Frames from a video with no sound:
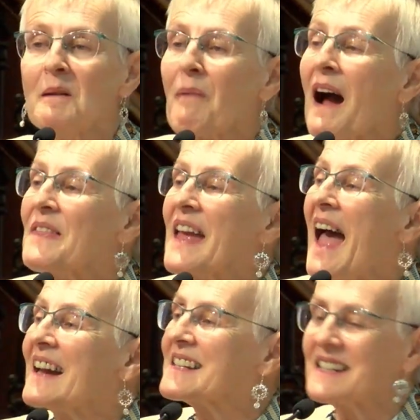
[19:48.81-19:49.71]
By the
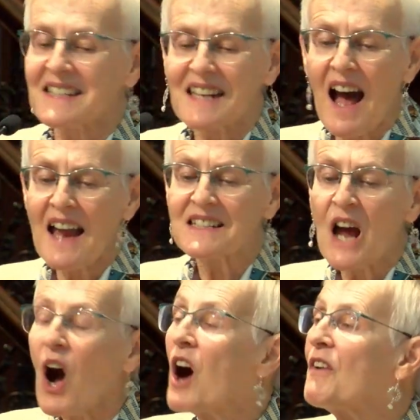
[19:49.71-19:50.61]
exercise
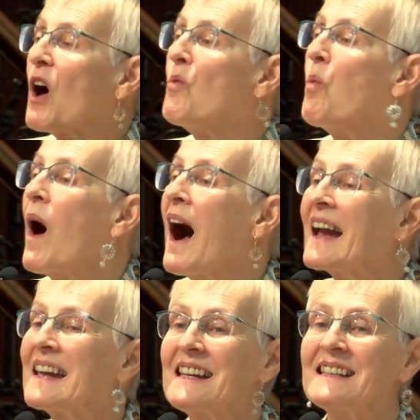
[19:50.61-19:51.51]
of our
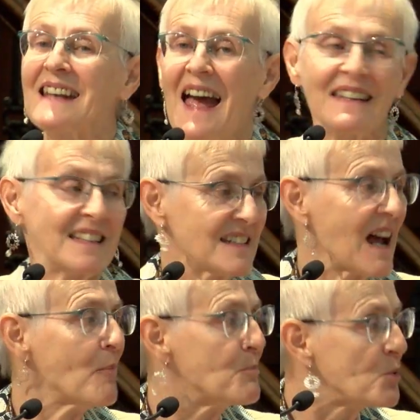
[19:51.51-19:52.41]
wide lens,
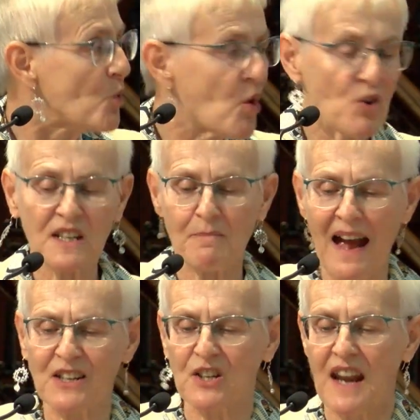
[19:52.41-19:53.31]
our broad
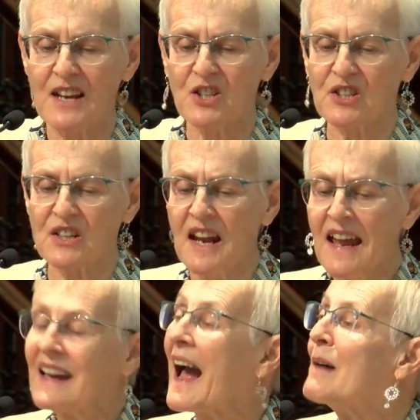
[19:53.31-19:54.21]
imagination,
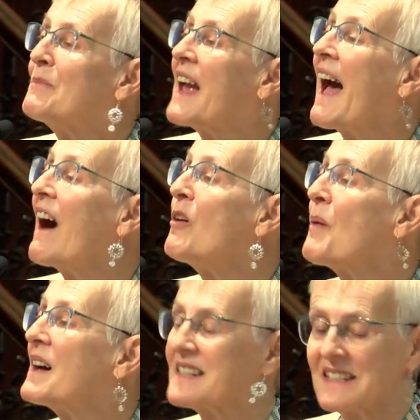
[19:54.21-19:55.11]
can we help
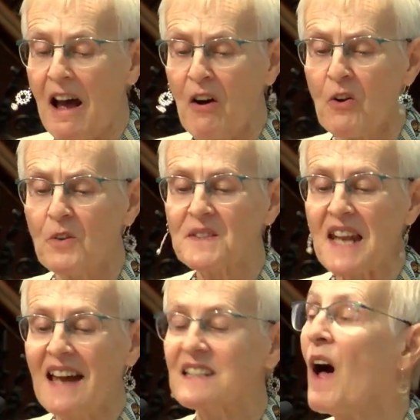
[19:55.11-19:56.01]
ourselves
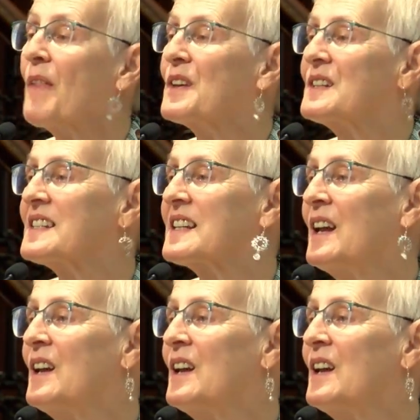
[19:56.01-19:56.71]
and others